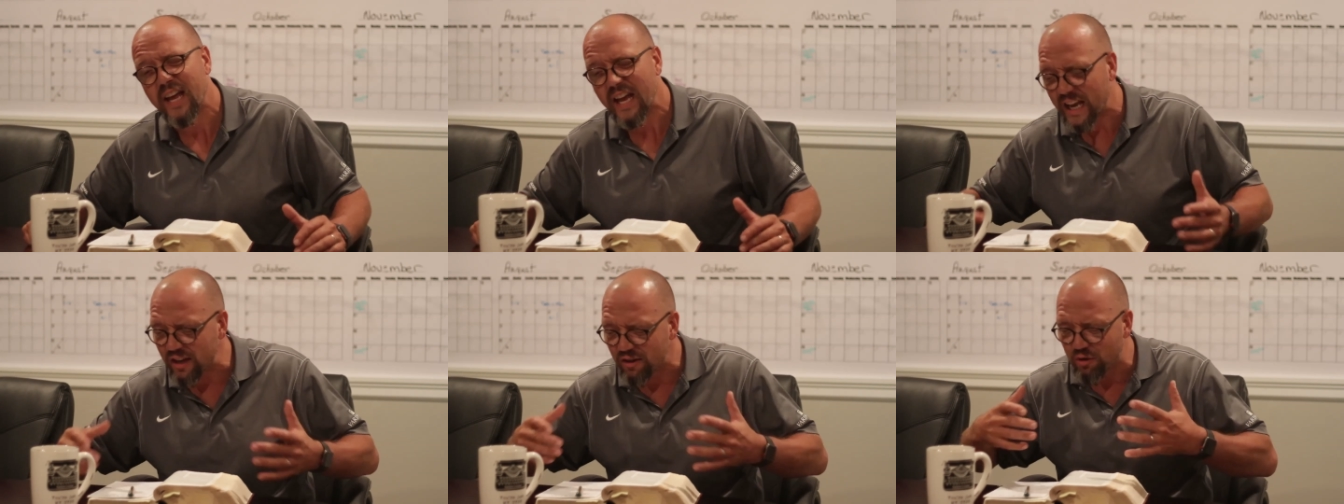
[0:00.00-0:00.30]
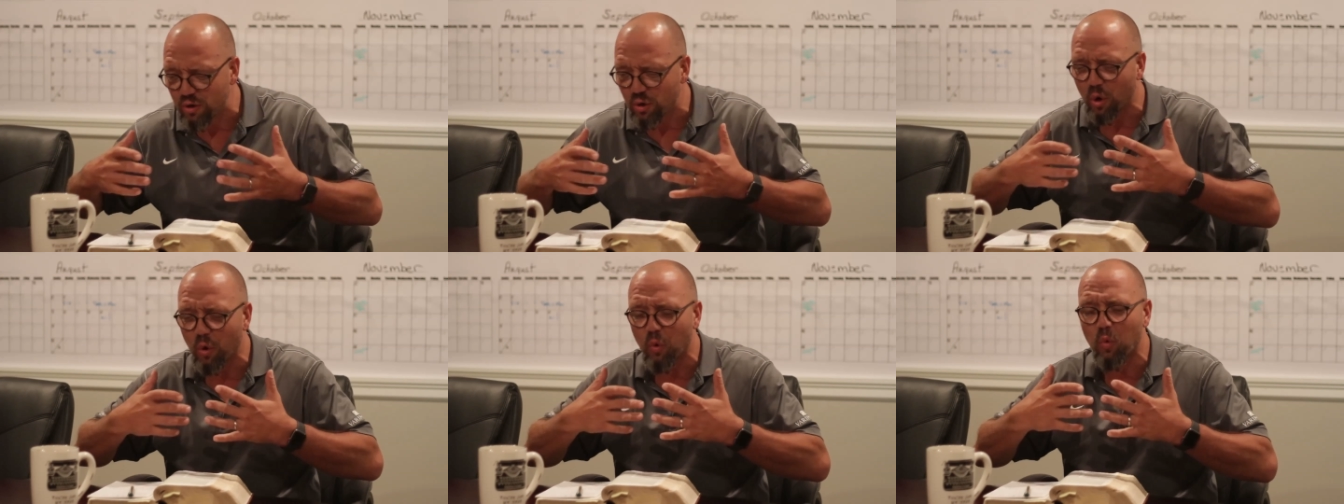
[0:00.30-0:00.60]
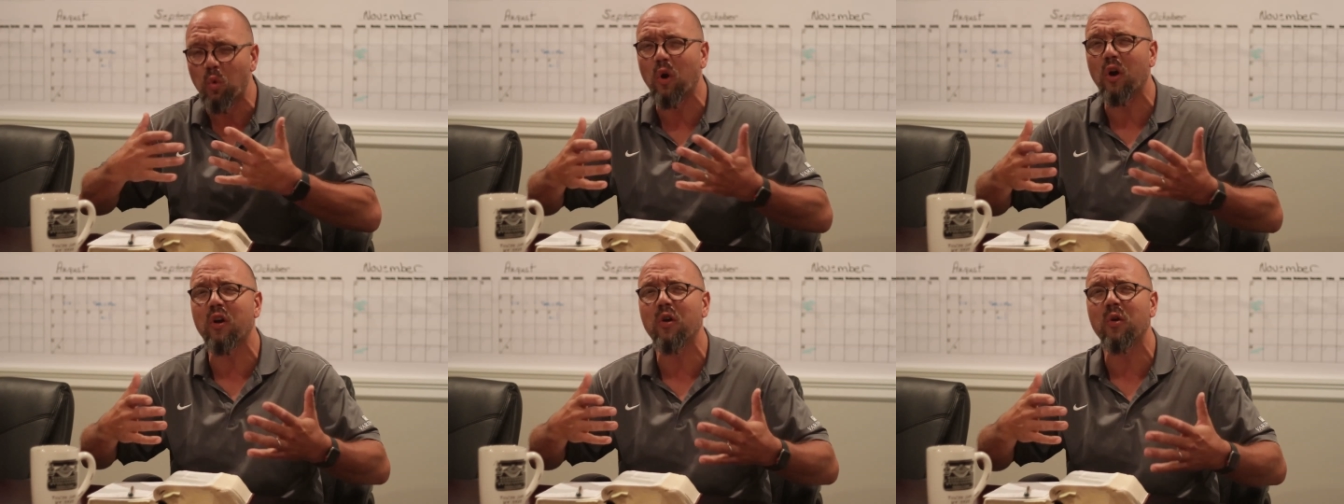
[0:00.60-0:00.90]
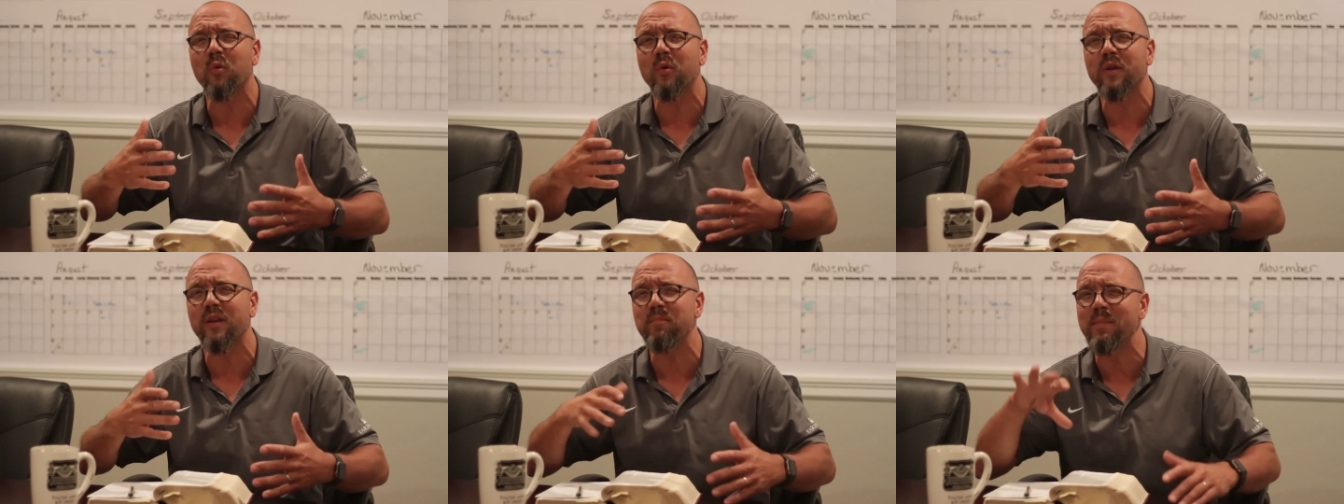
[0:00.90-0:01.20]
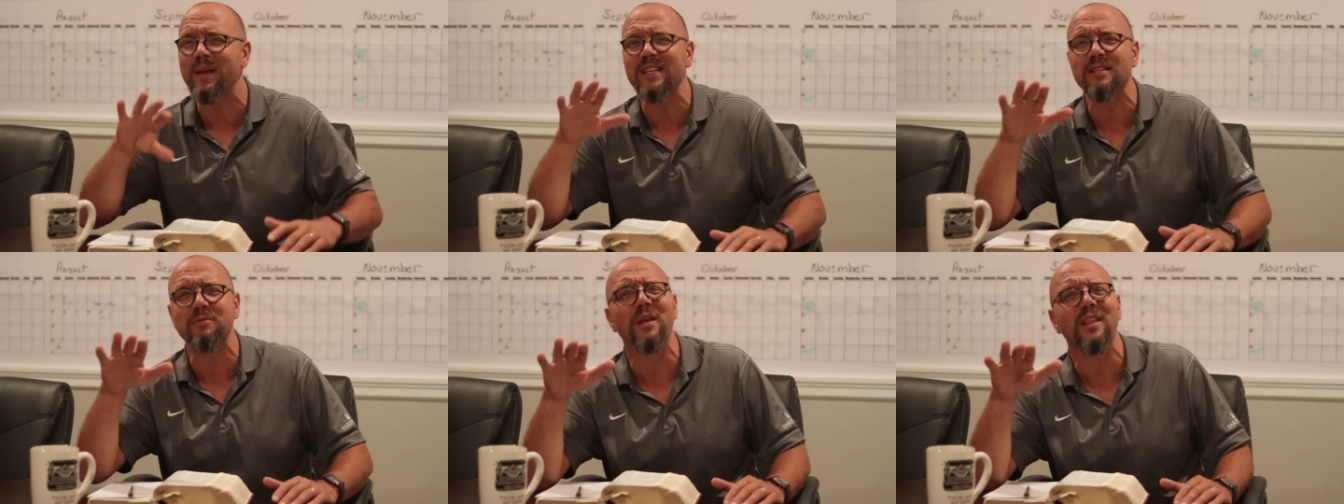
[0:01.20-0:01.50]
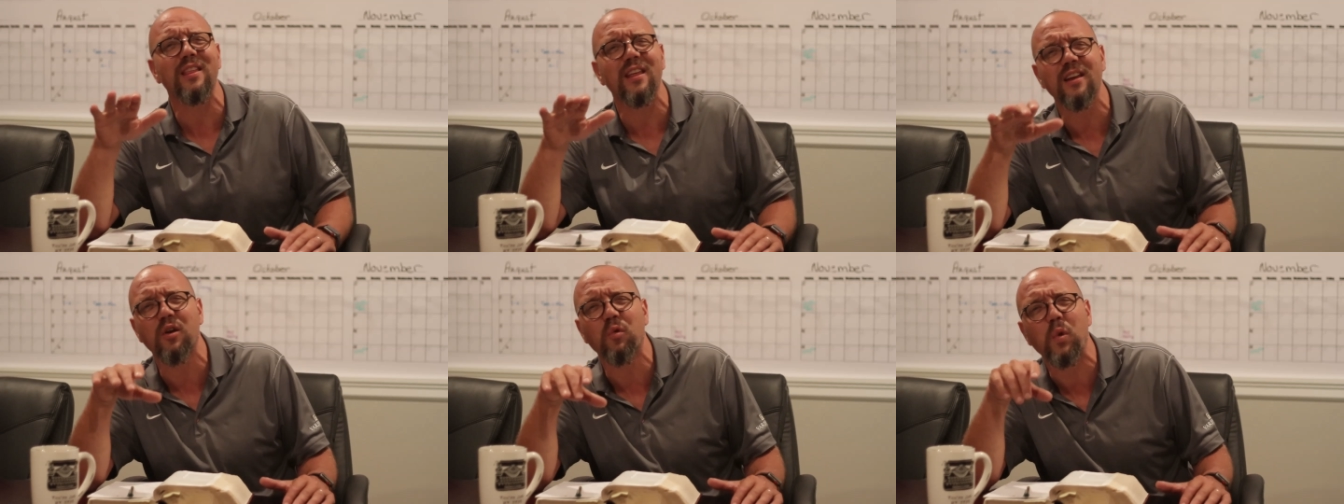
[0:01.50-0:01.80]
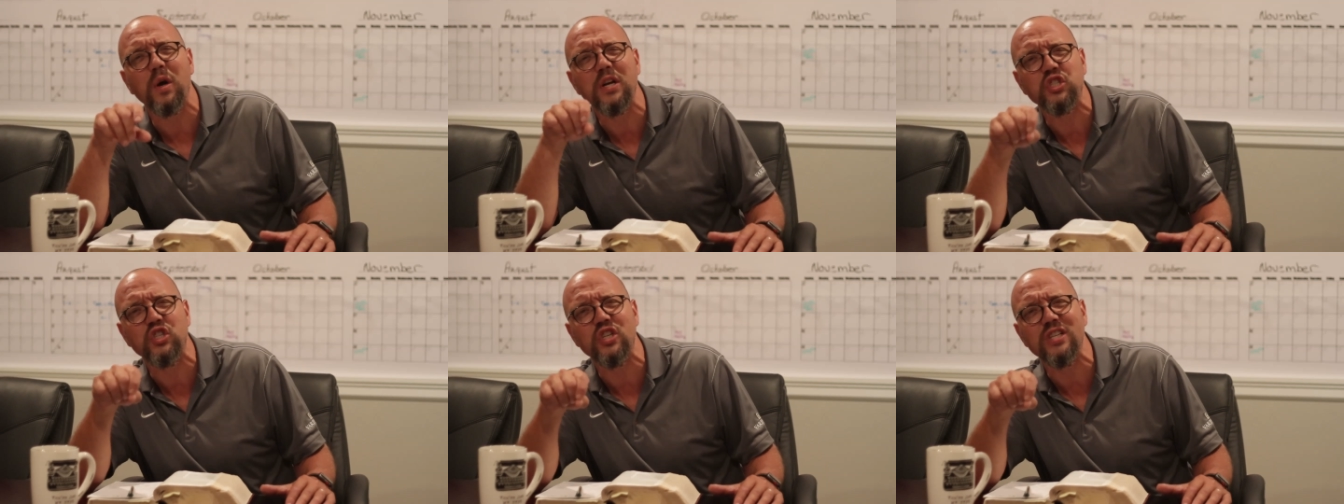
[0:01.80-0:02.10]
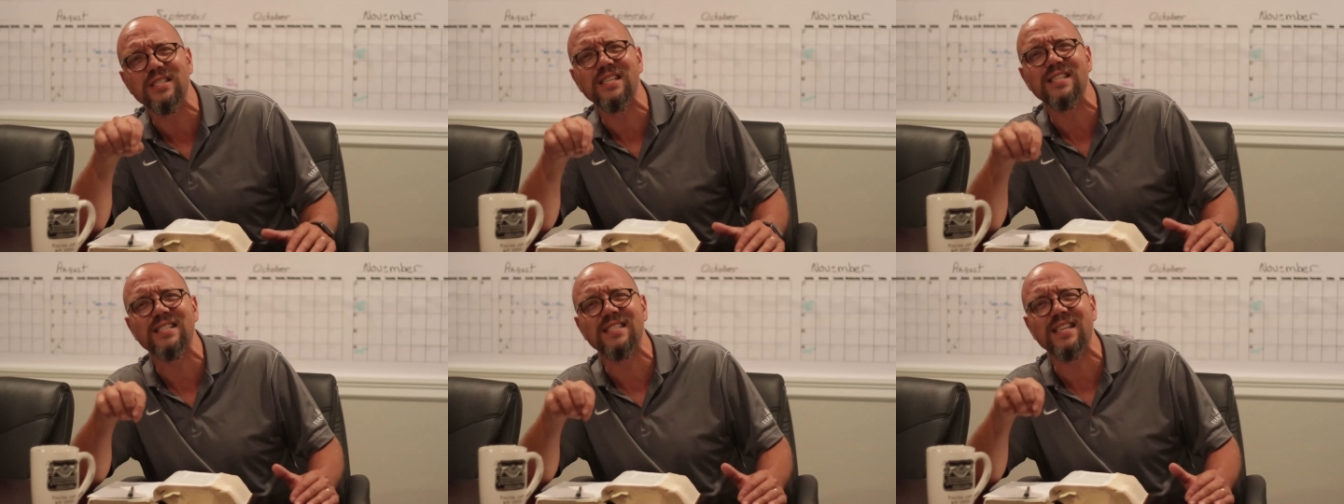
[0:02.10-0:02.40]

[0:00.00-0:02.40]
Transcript: into a world, it makes me think of what Jesus